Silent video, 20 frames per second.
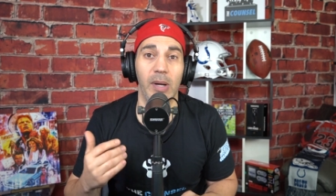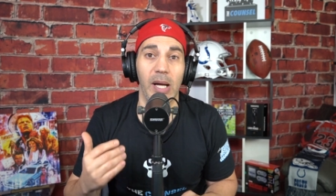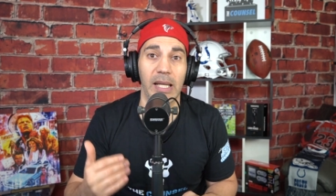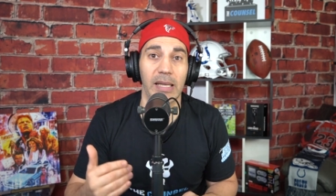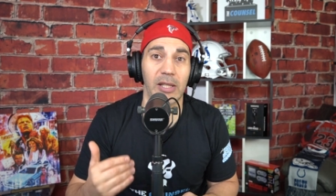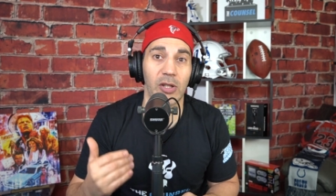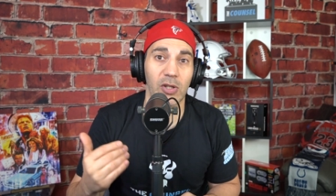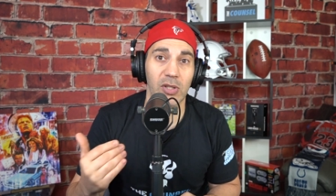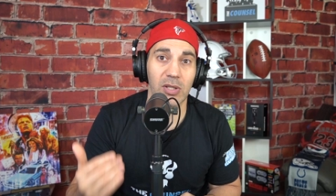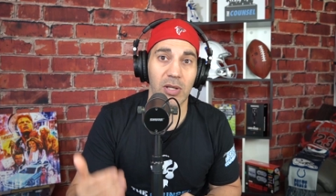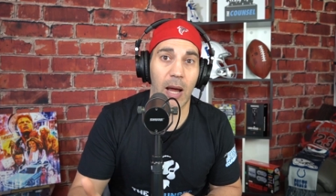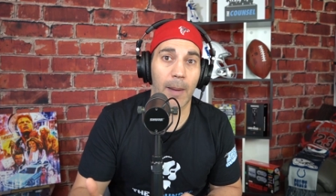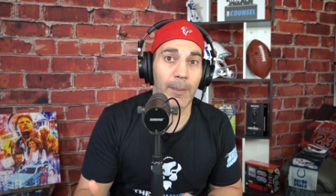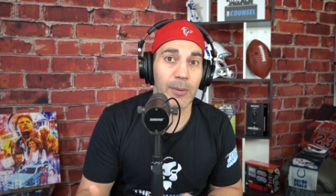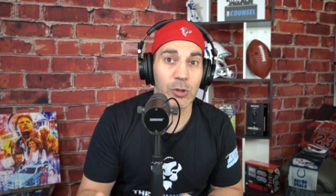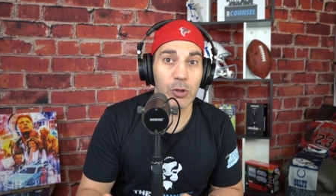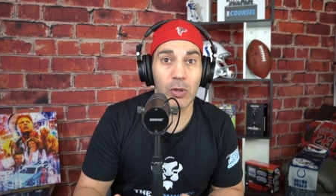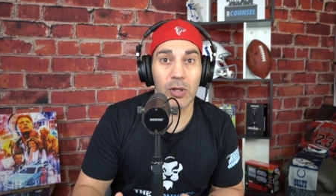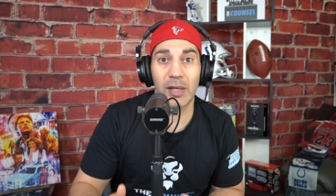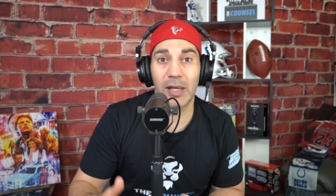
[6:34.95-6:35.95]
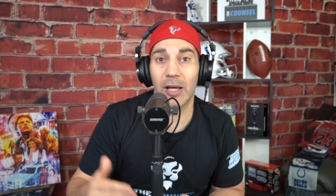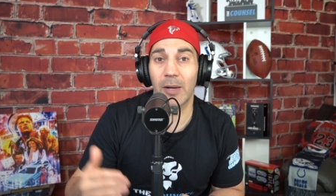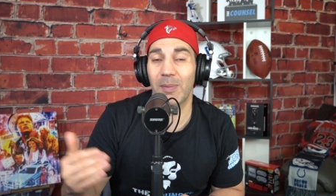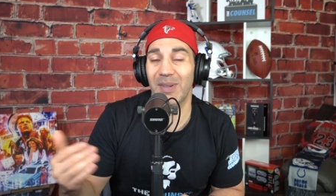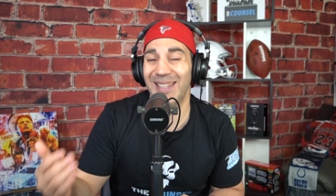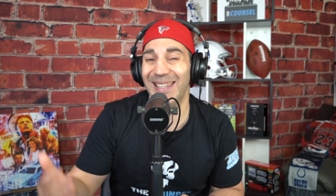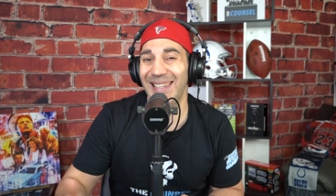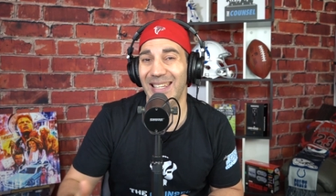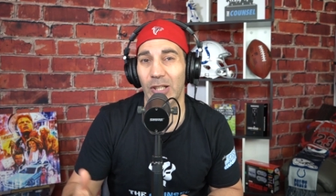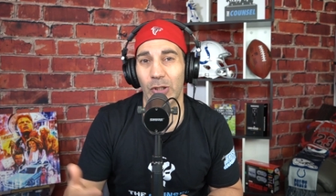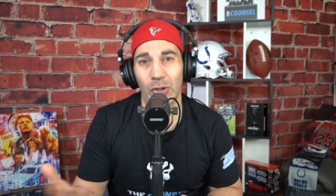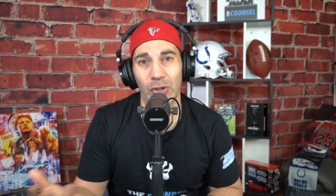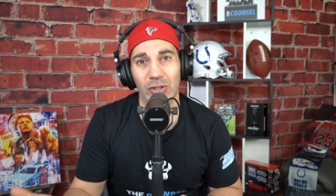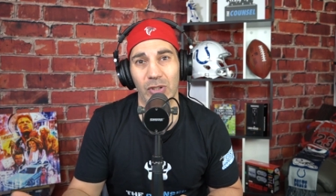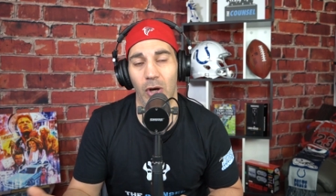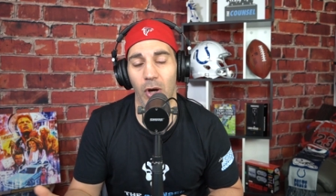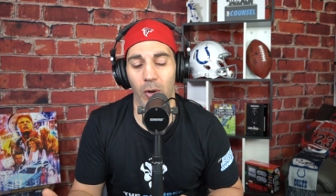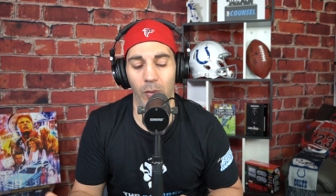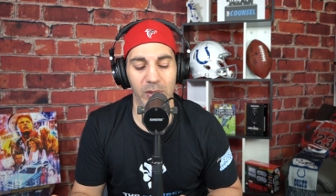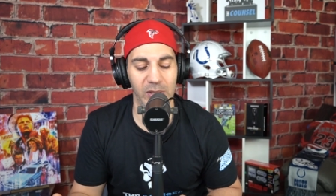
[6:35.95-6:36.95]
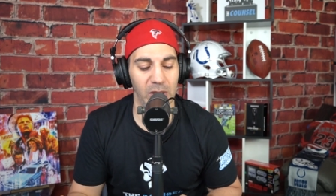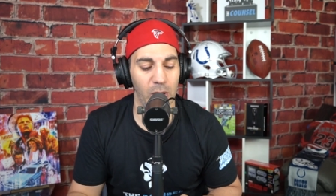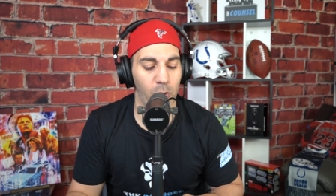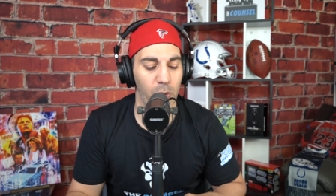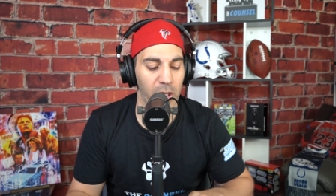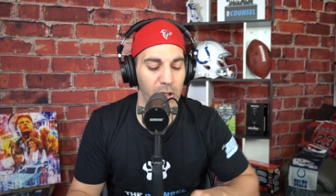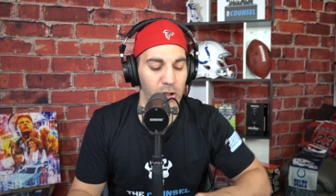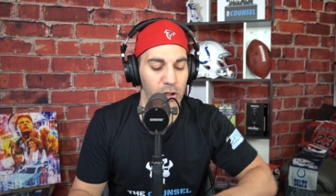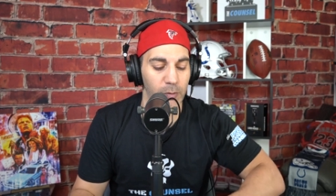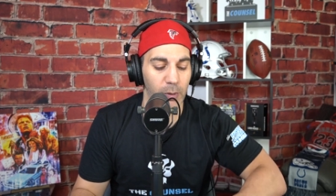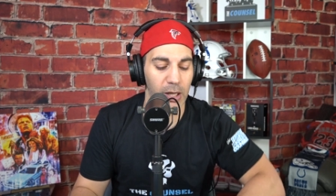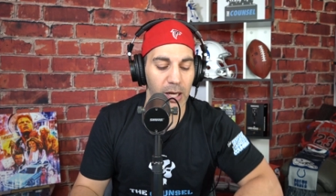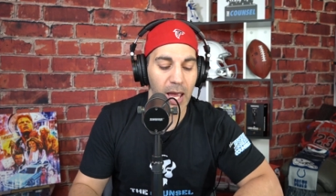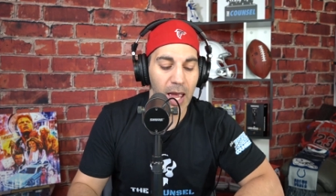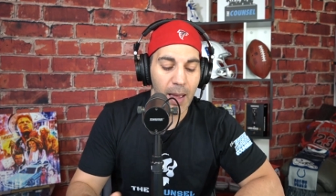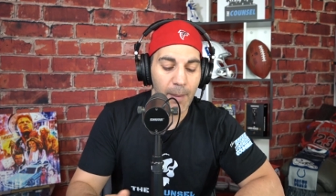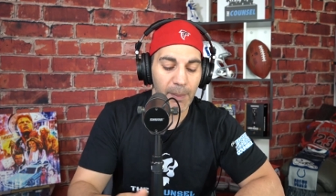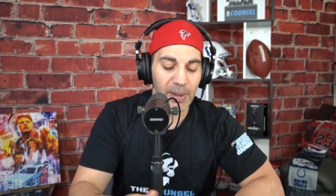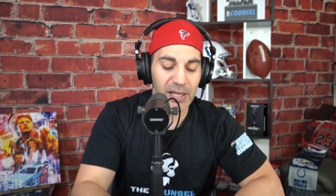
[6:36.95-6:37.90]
but there is an opportunity there. But Eagles, always a question mark.